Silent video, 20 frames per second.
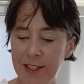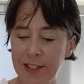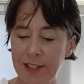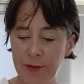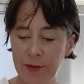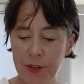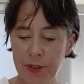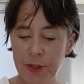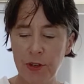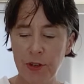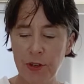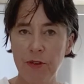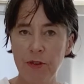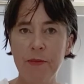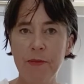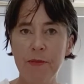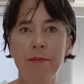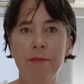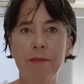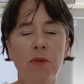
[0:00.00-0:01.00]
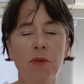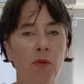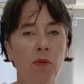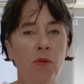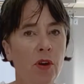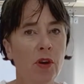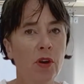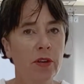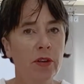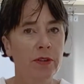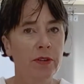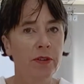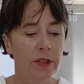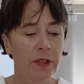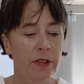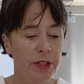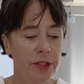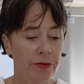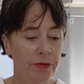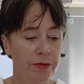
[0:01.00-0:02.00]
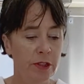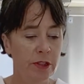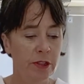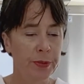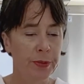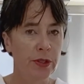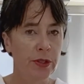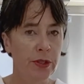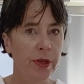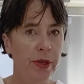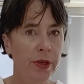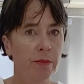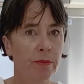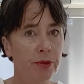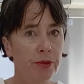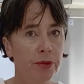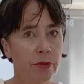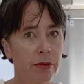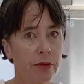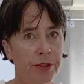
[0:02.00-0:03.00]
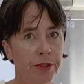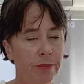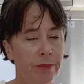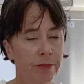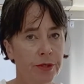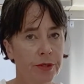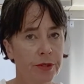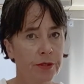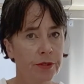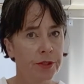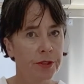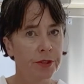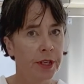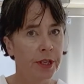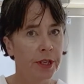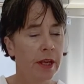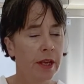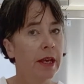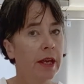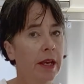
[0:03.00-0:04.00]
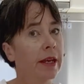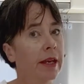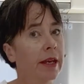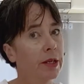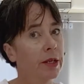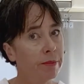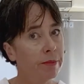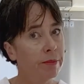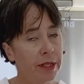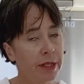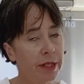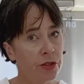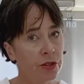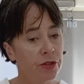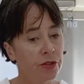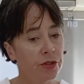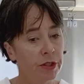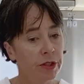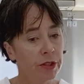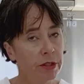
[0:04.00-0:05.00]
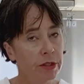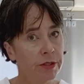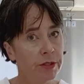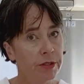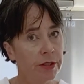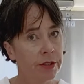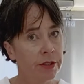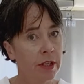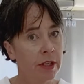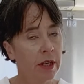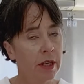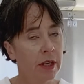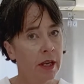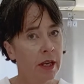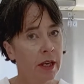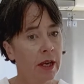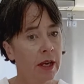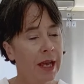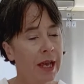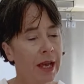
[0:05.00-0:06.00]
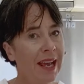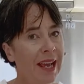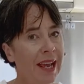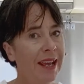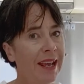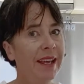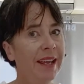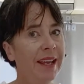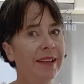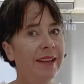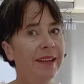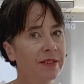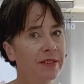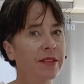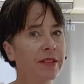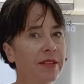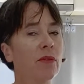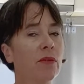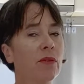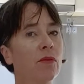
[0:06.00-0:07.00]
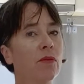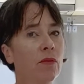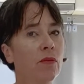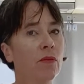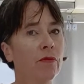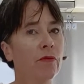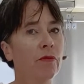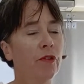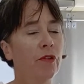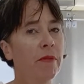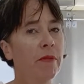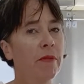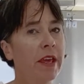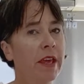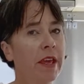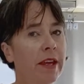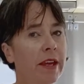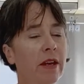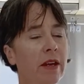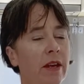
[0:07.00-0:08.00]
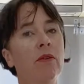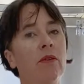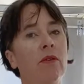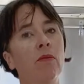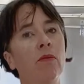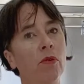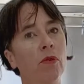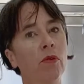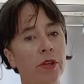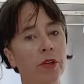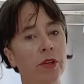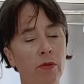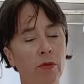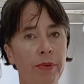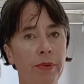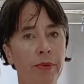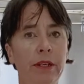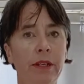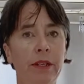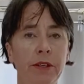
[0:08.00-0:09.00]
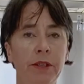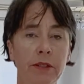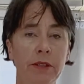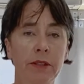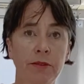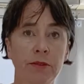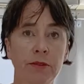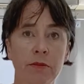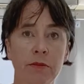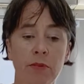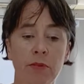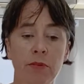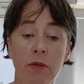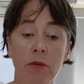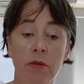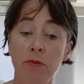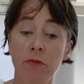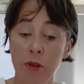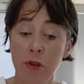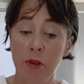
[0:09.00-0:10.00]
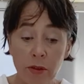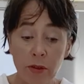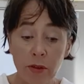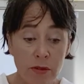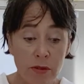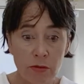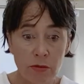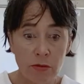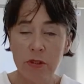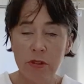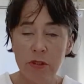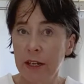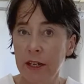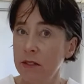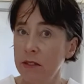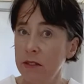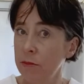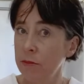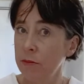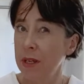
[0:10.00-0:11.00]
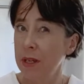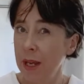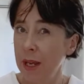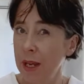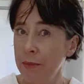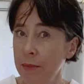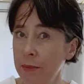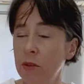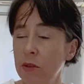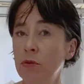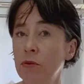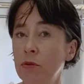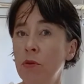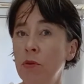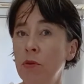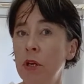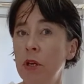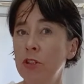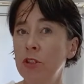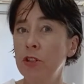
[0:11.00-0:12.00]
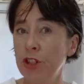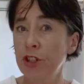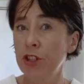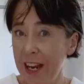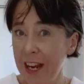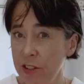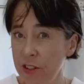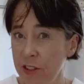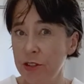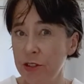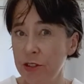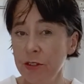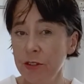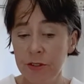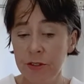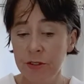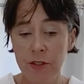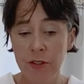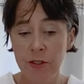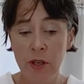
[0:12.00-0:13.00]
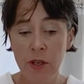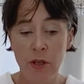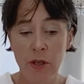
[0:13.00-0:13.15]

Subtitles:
see if you can remember what the difference between a pure substance and a mixture is, and from there what a compound is, because we're going to look at some chemical changes